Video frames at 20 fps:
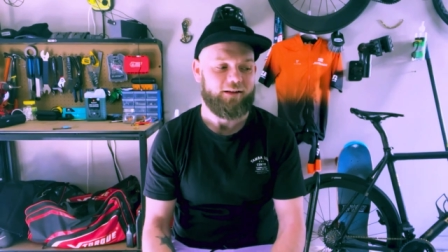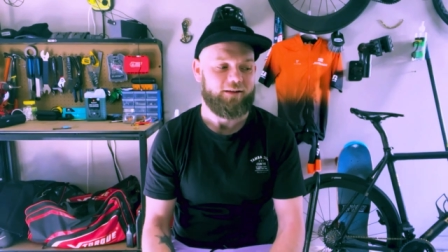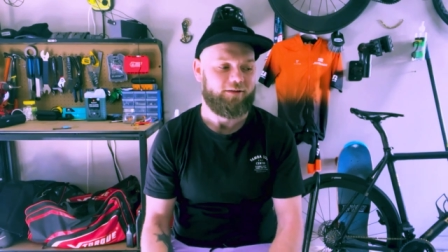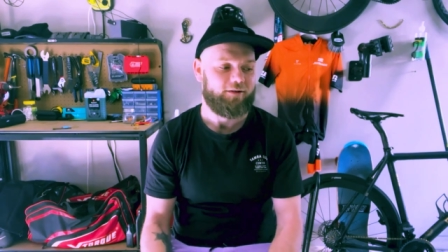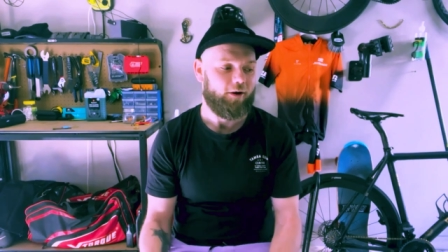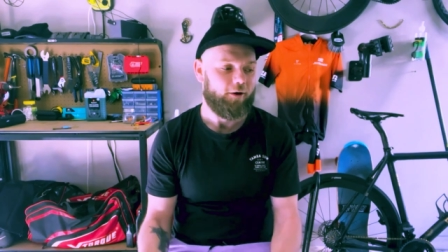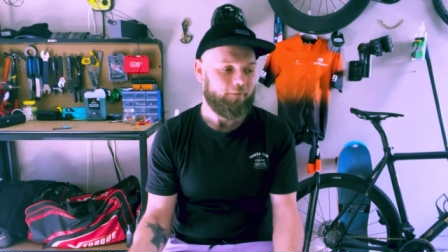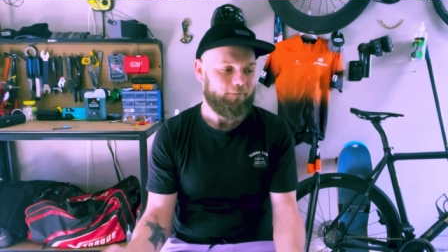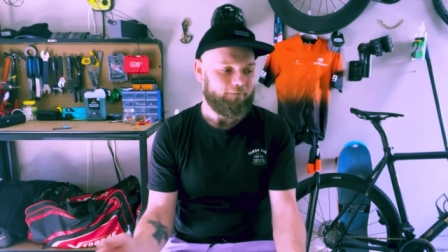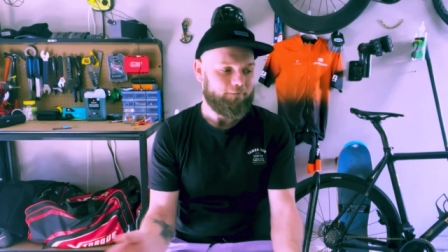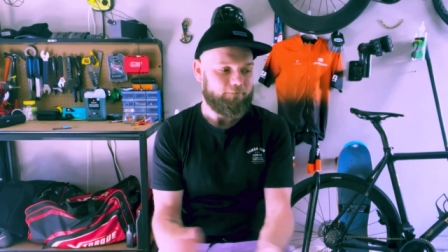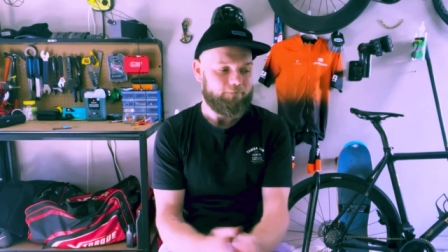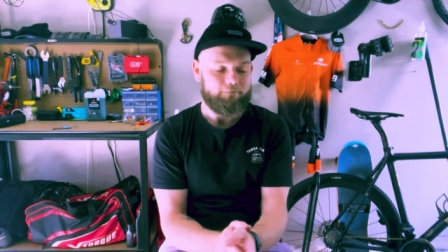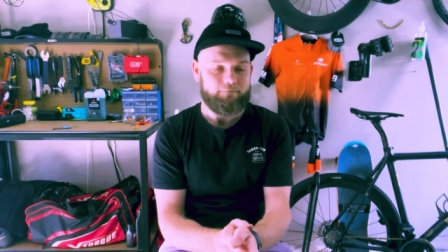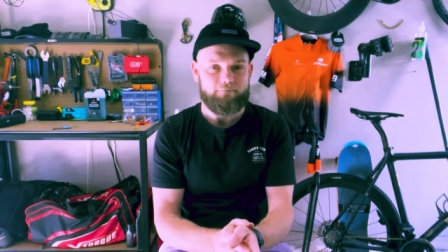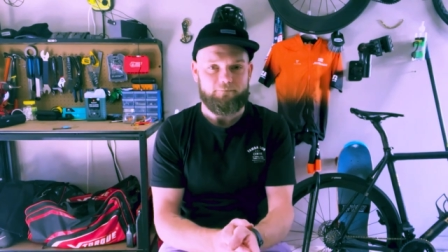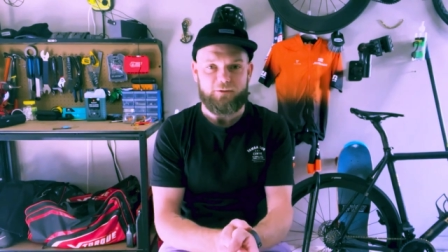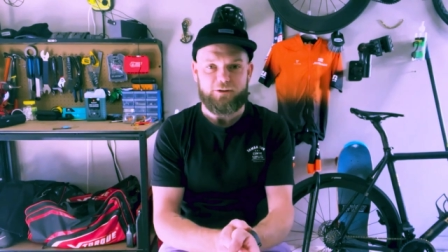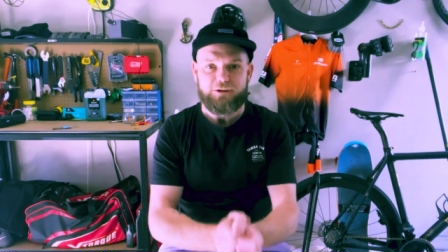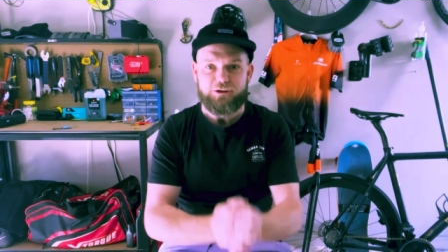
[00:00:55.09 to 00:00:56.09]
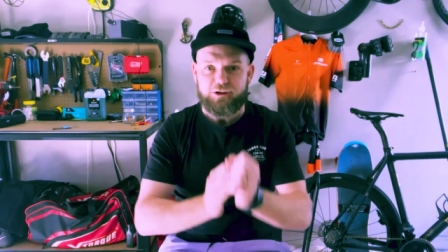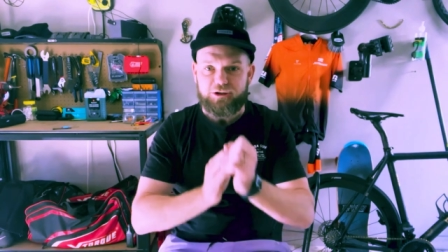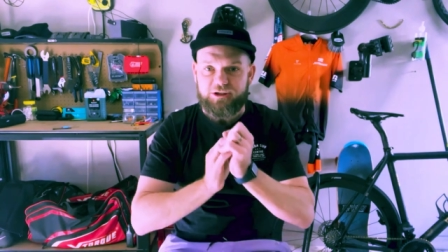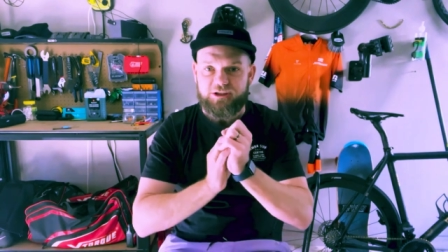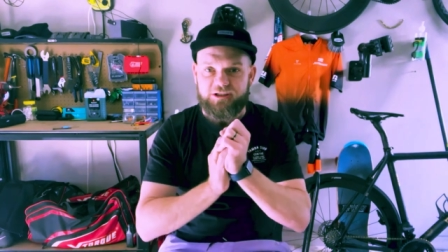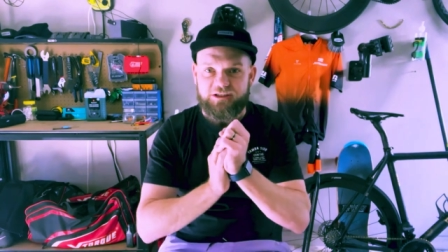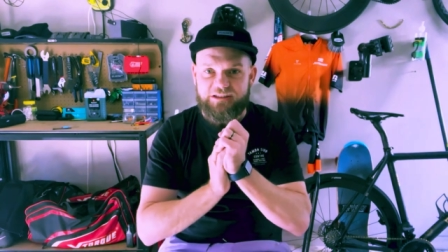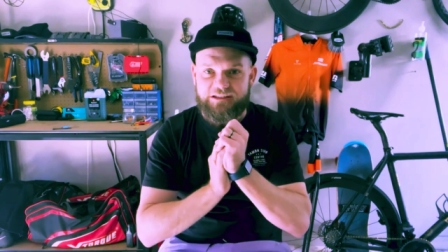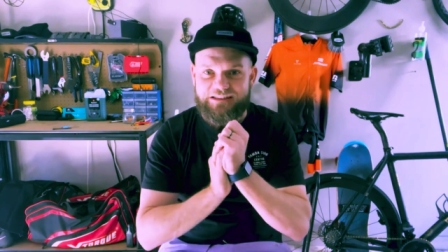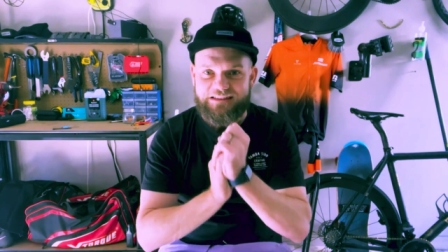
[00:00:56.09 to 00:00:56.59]
So
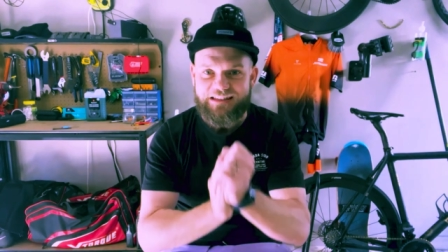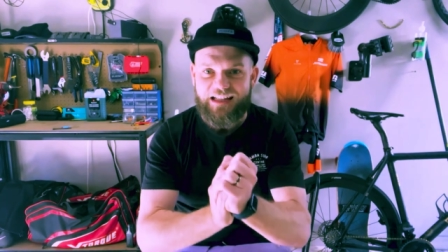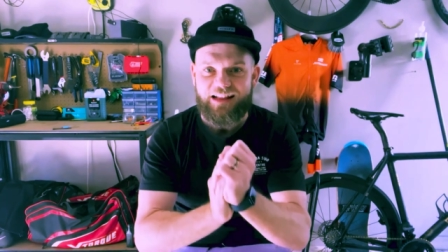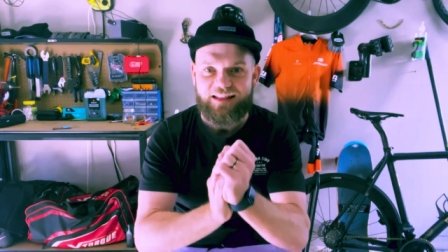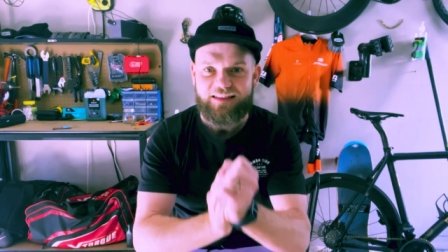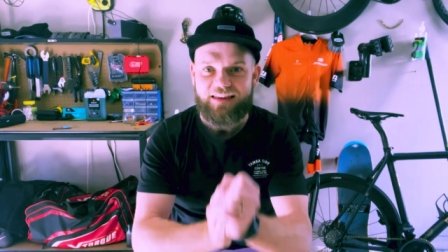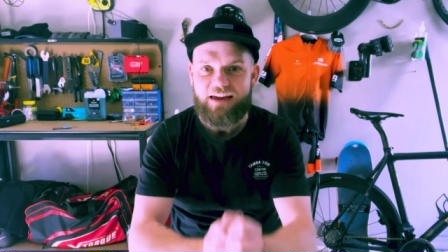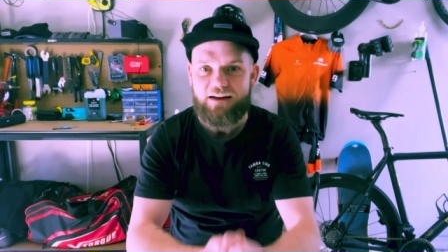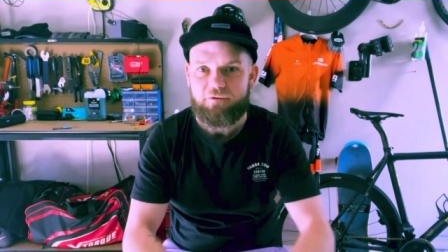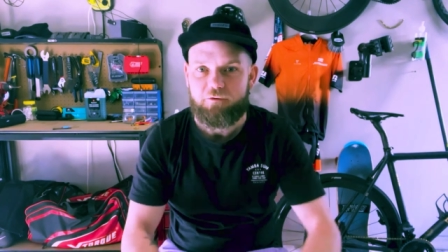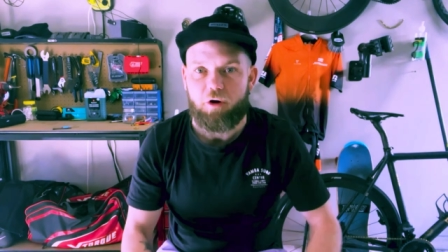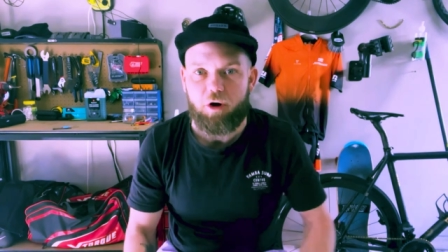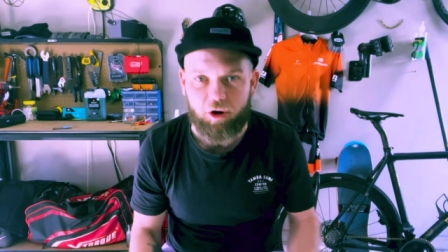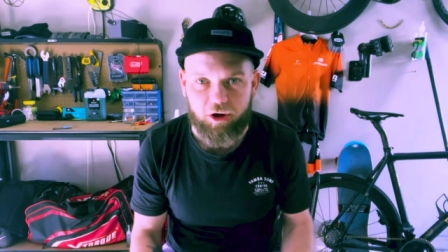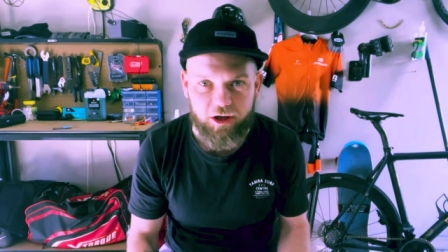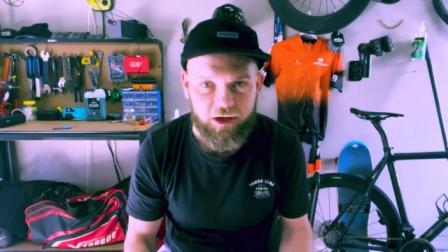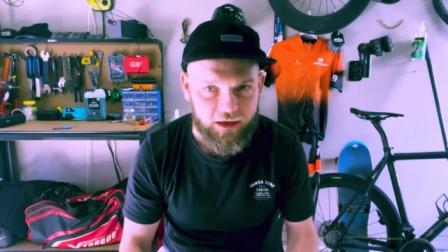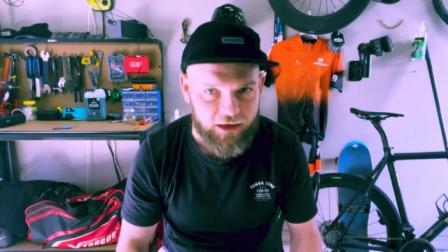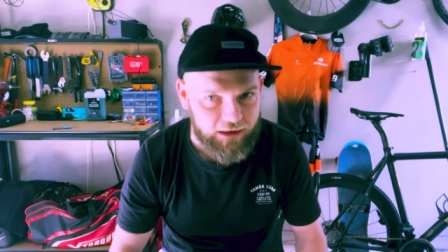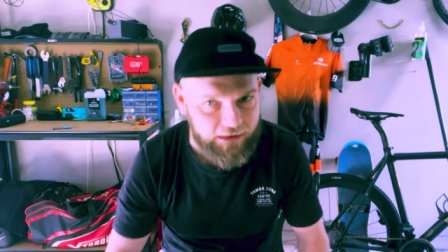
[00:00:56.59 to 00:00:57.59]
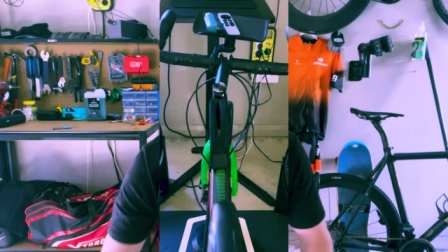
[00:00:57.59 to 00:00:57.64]
let's get rocking.